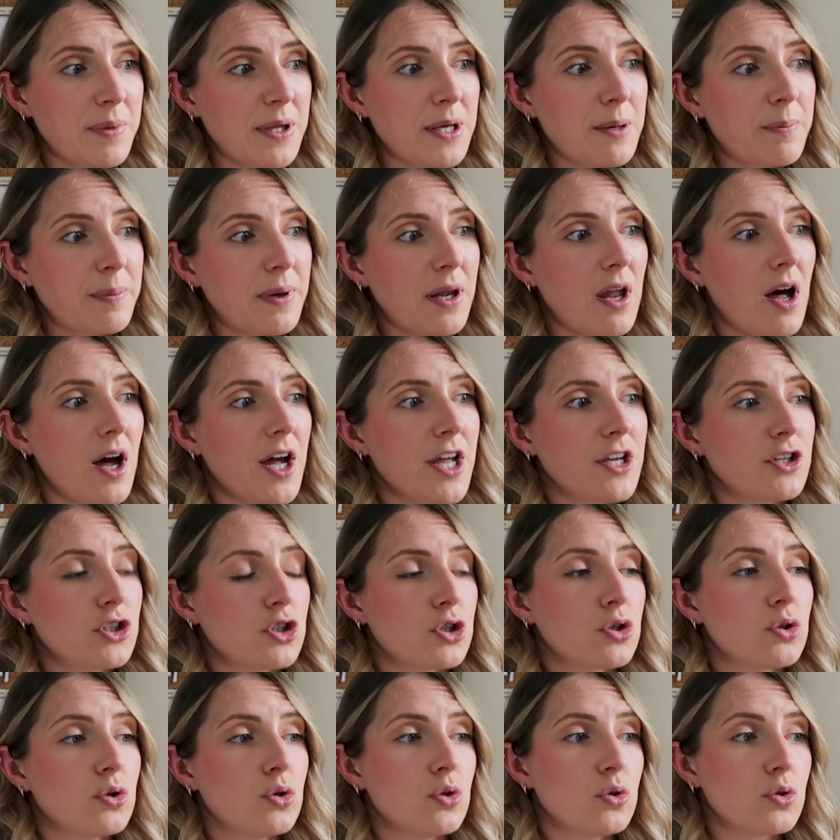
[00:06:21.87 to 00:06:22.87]
be applied
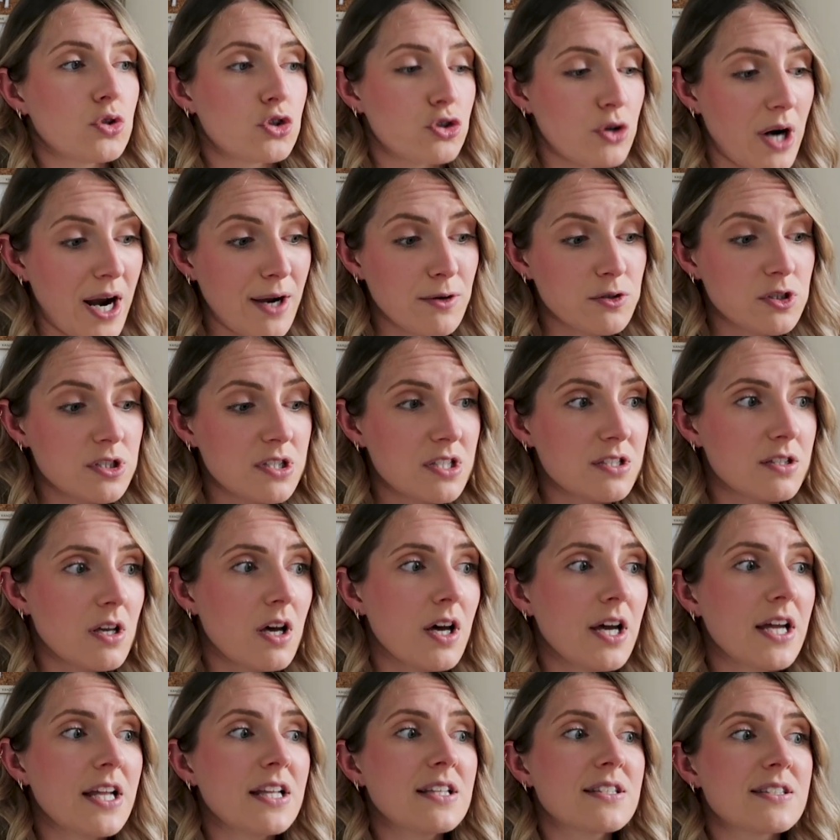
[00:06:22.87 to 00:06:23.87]
to trouser
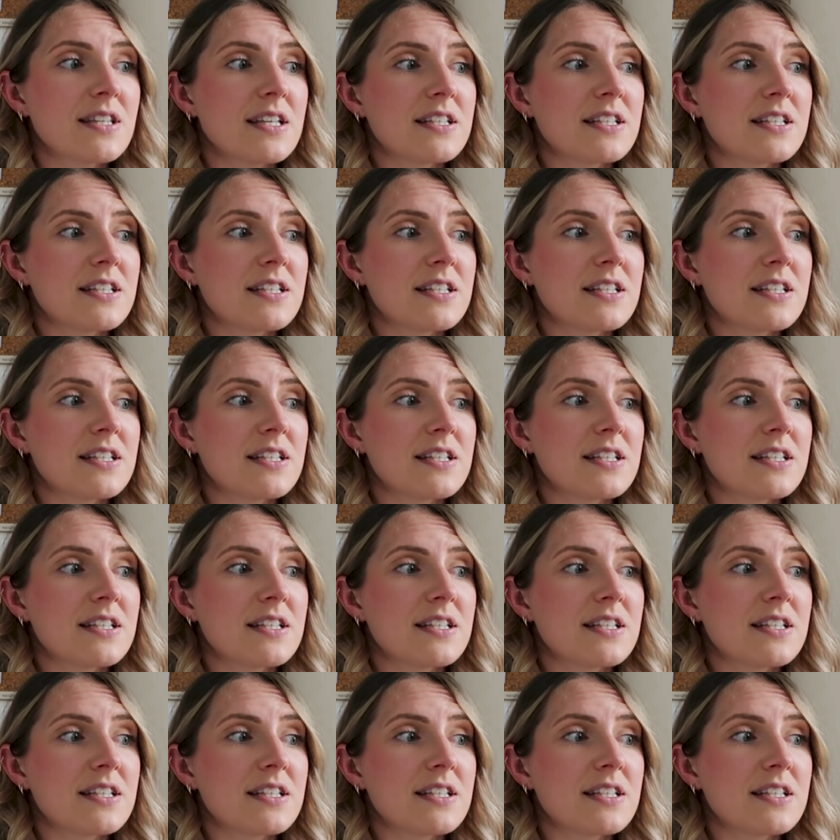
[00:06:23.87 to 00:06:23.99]
designs.